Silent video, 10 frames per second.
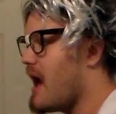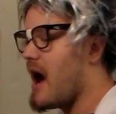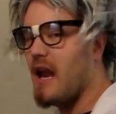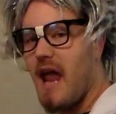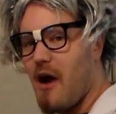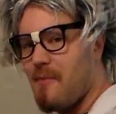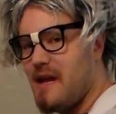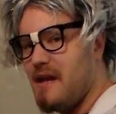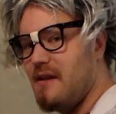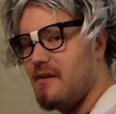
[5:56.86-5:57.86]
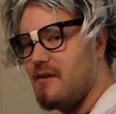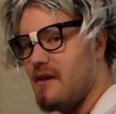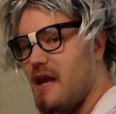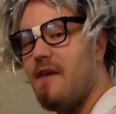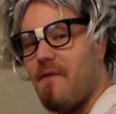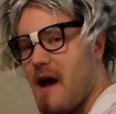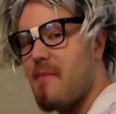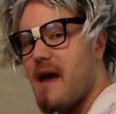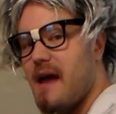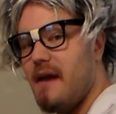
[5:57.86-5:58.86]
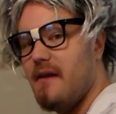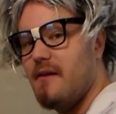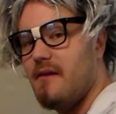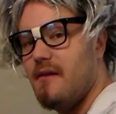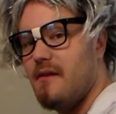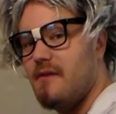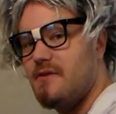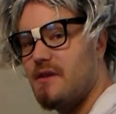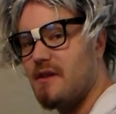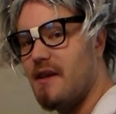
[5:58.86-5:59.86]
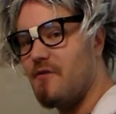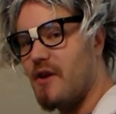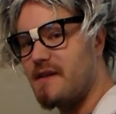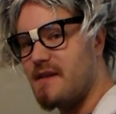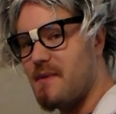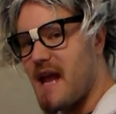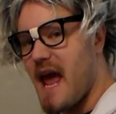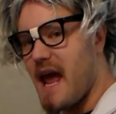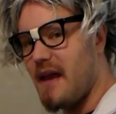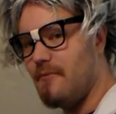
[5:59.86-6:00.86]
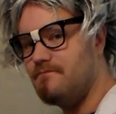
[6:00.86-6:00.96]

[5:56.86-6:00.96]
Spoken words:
Allow me, if I may, to deliver Exhibit A.